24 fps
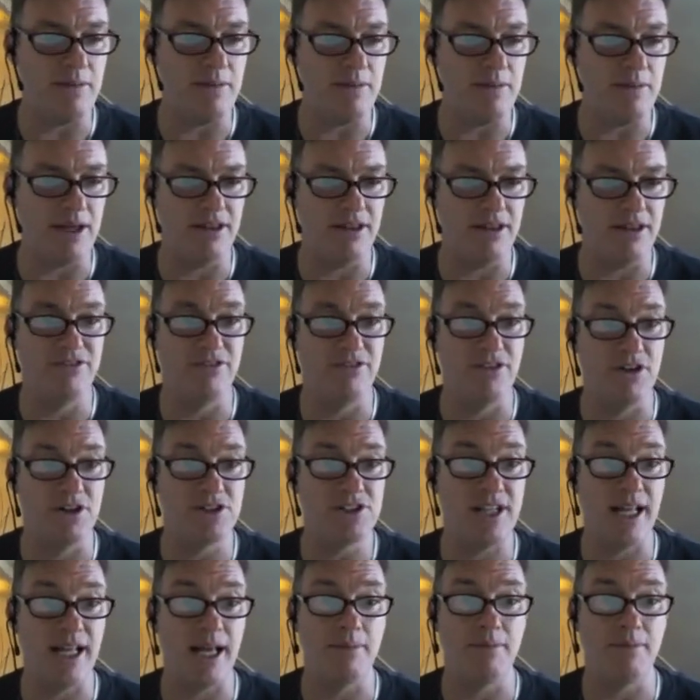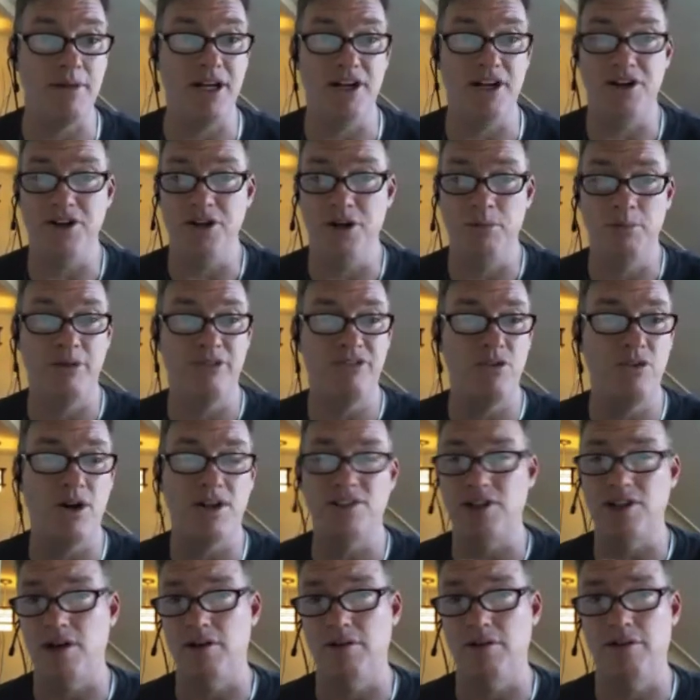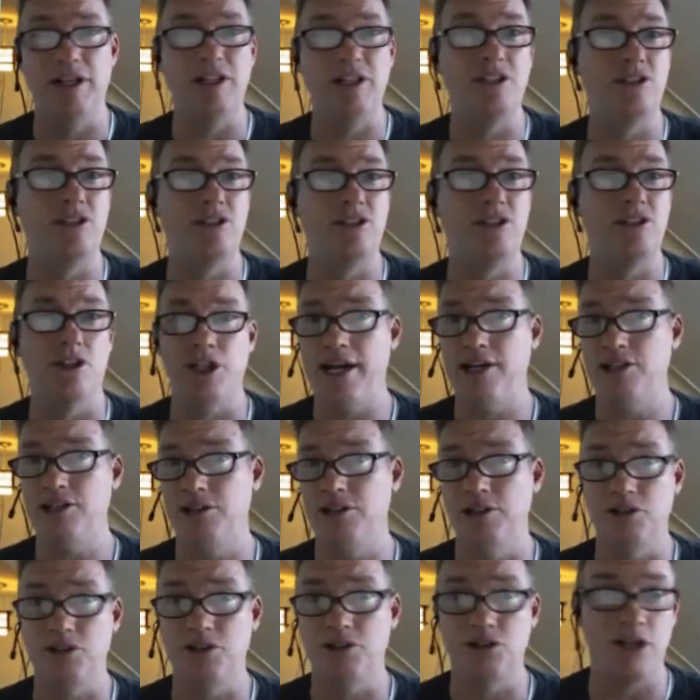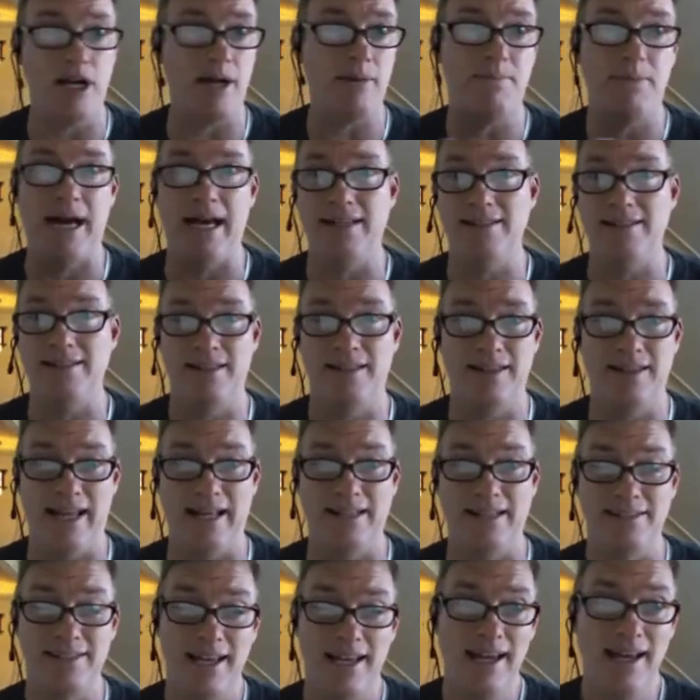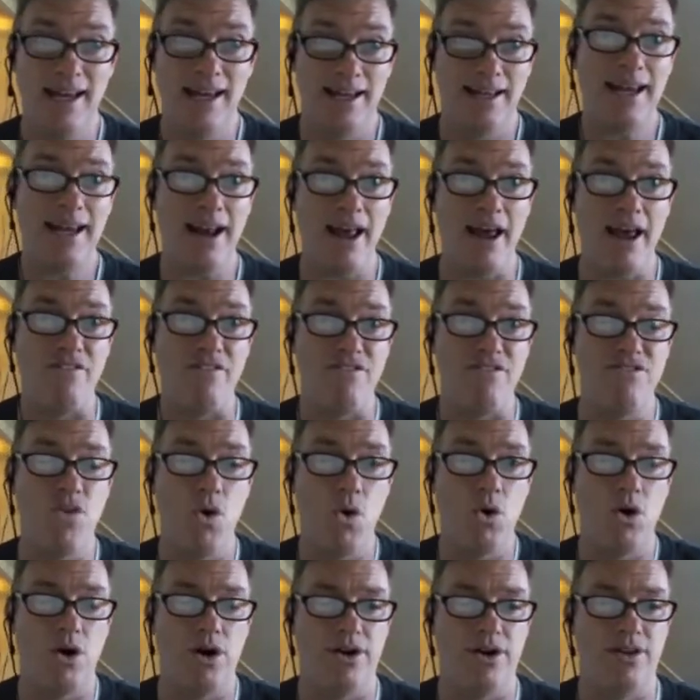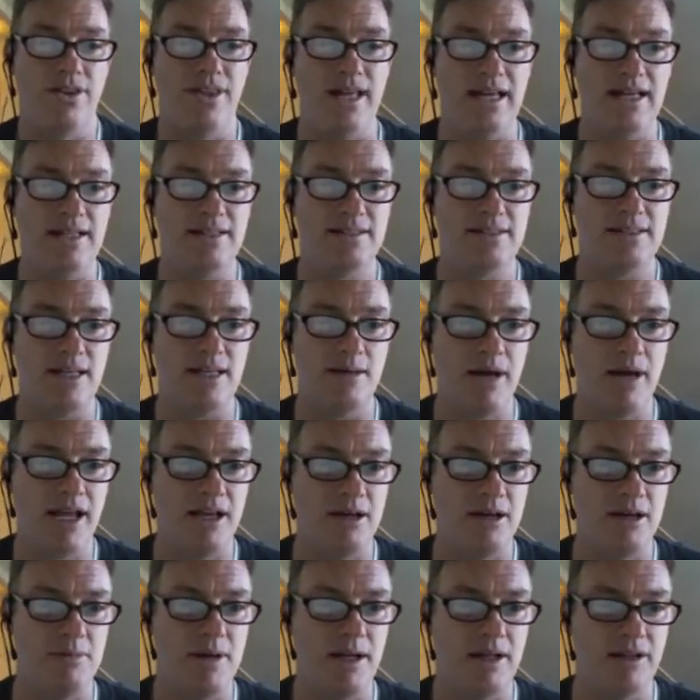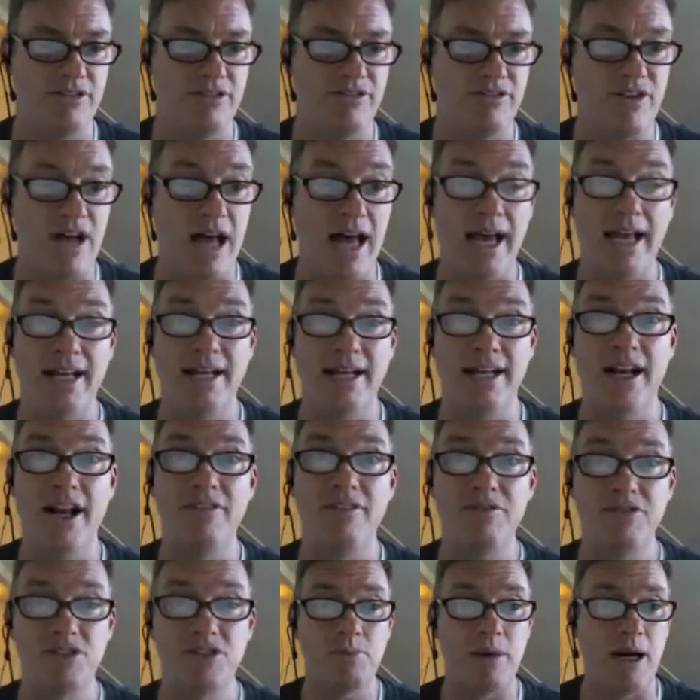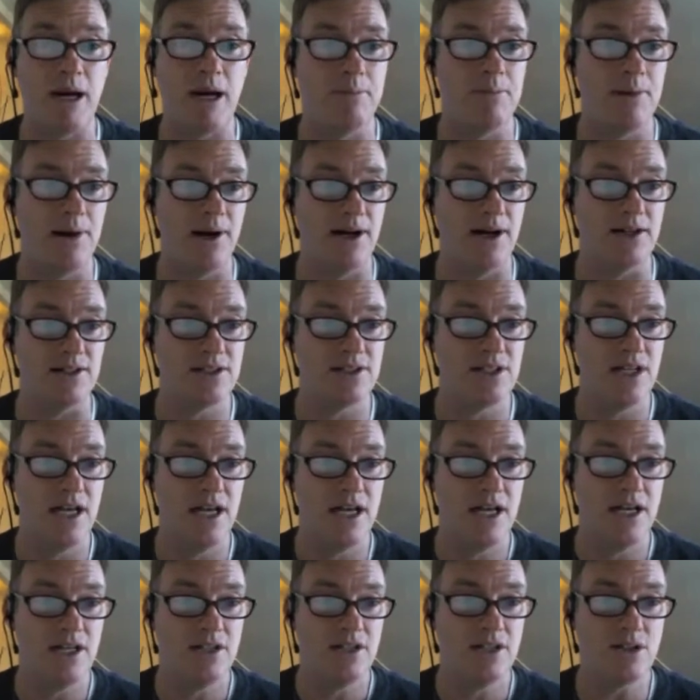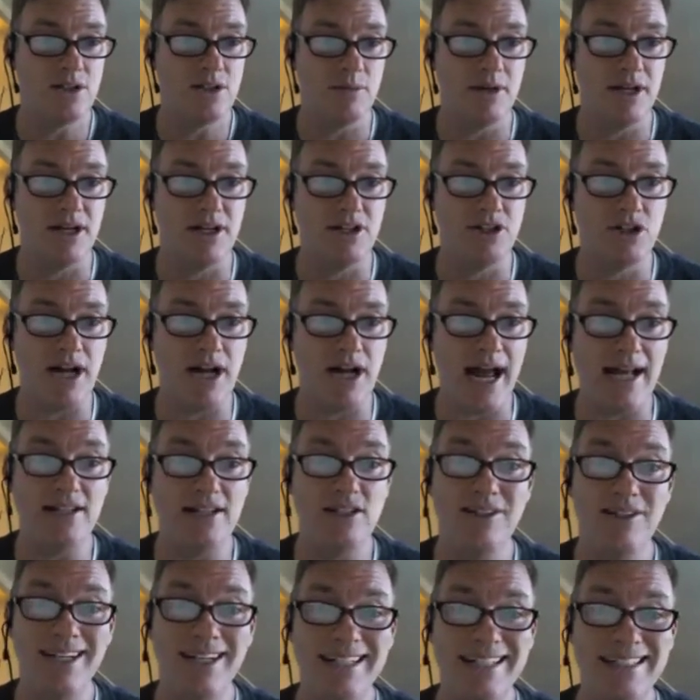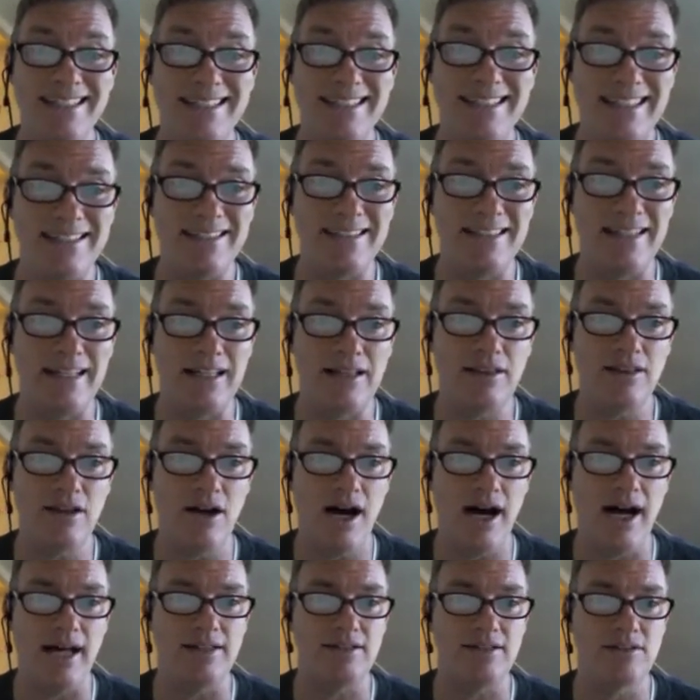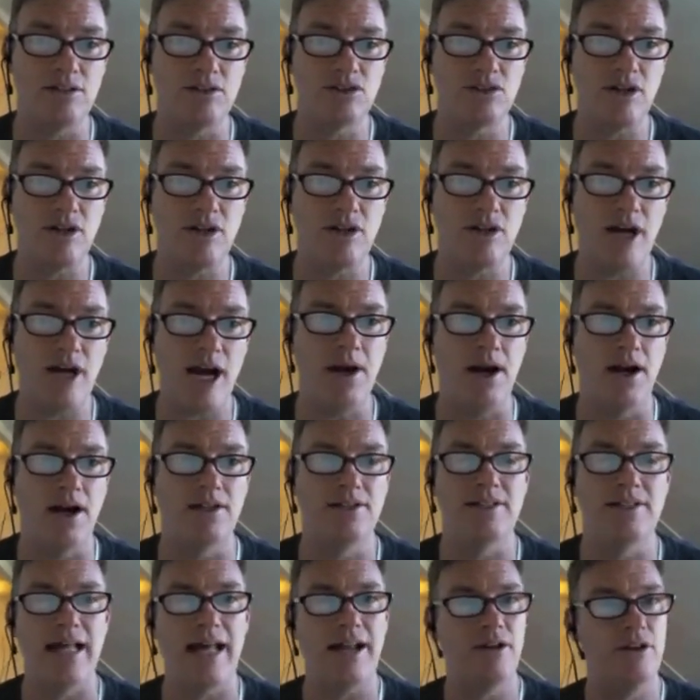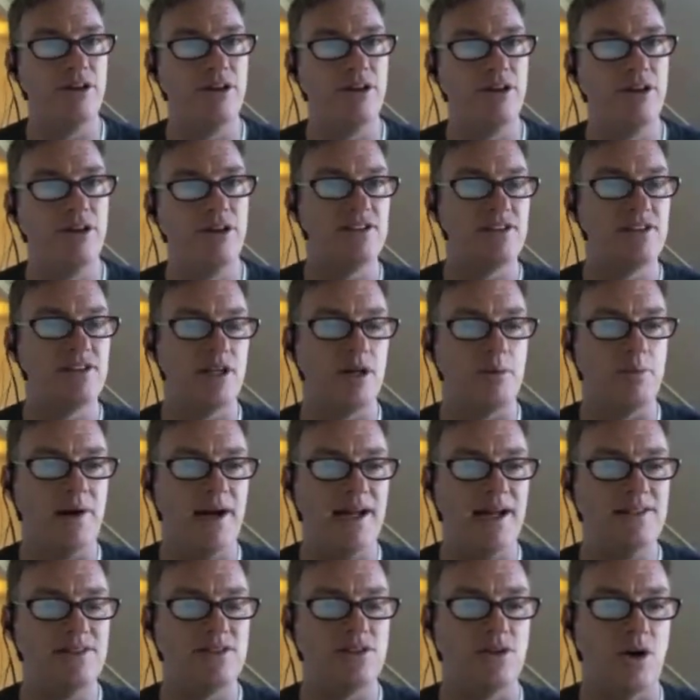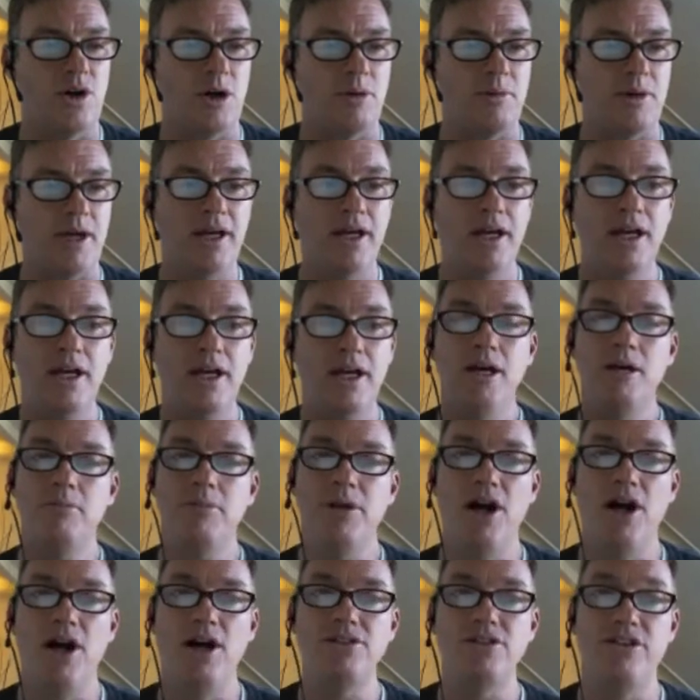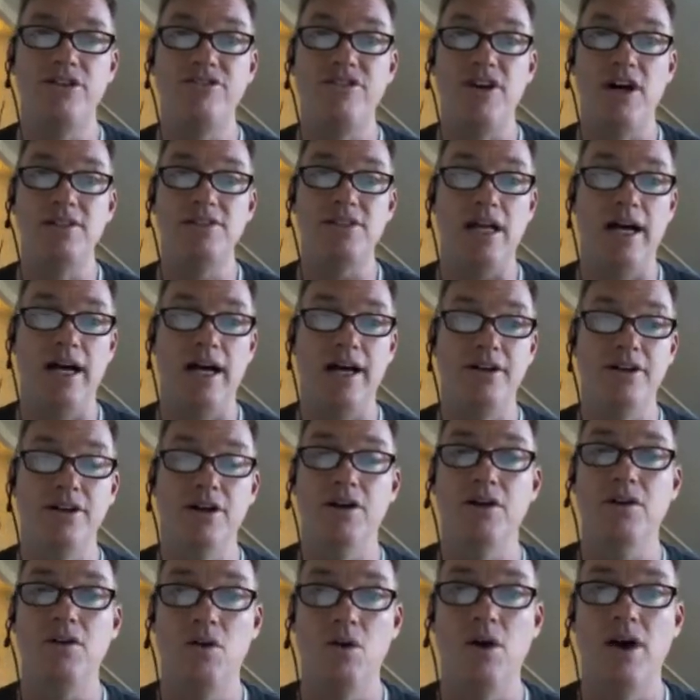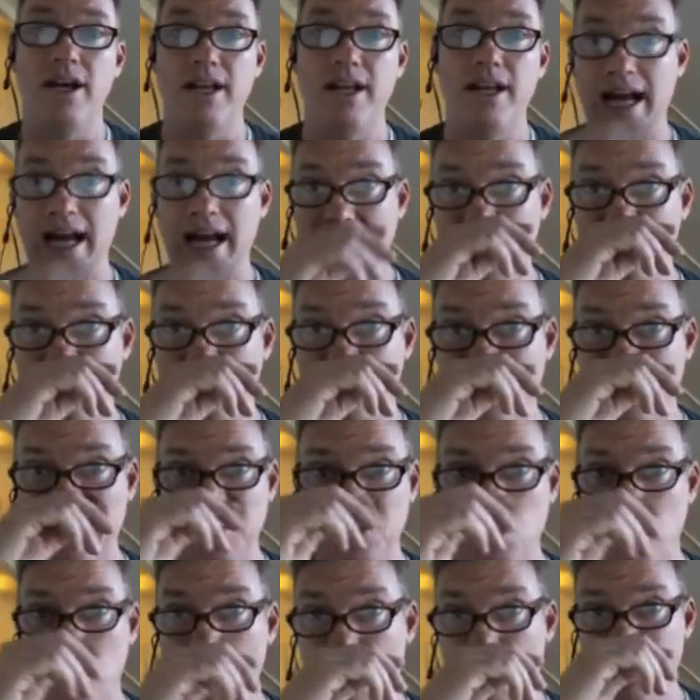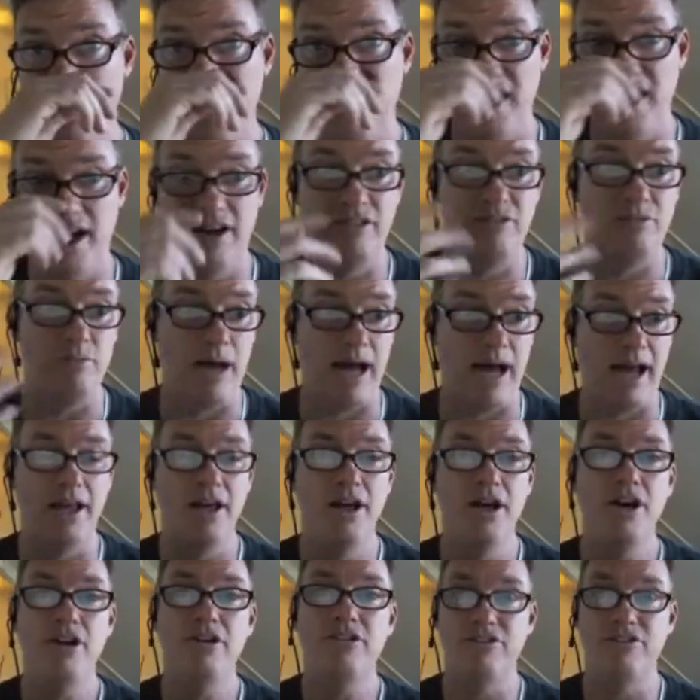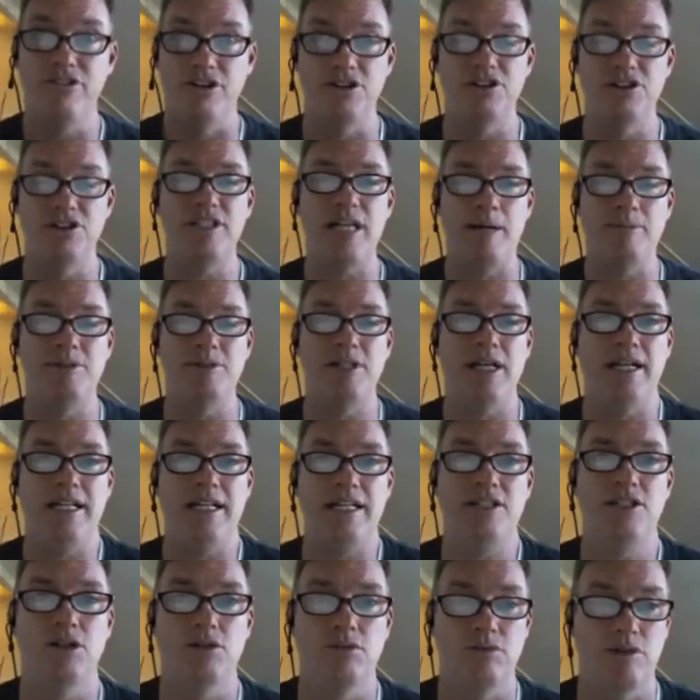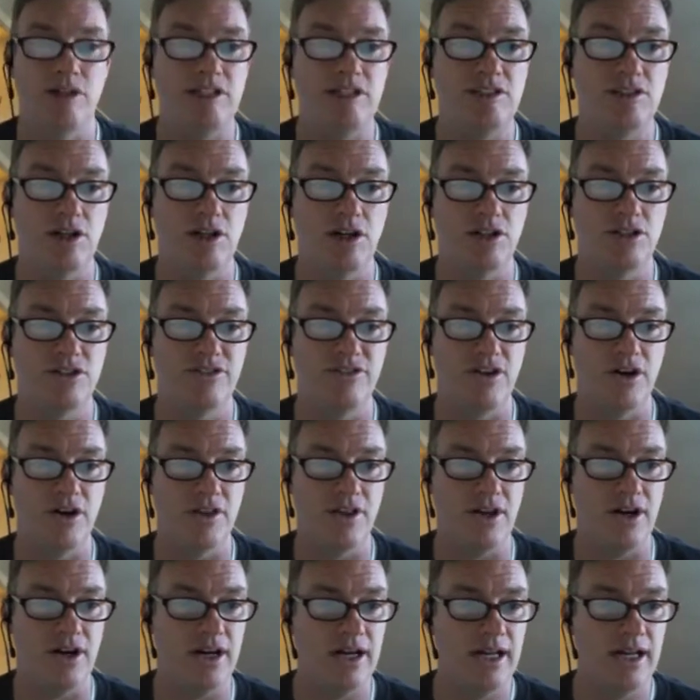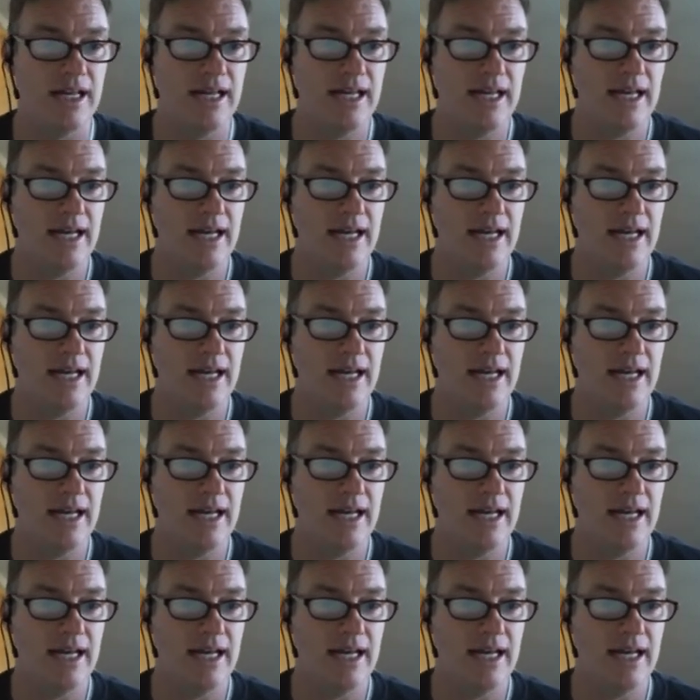Maybe the first thing I'm going to do before I start researching actual trek bikes and things, can I afford this? Am I going to be able to find enough spare parts? So I'm going to drag to an existing thought. So scrapyards not only falls under brainstorming, but also falls under organize. That's one of my first steps I need to research further.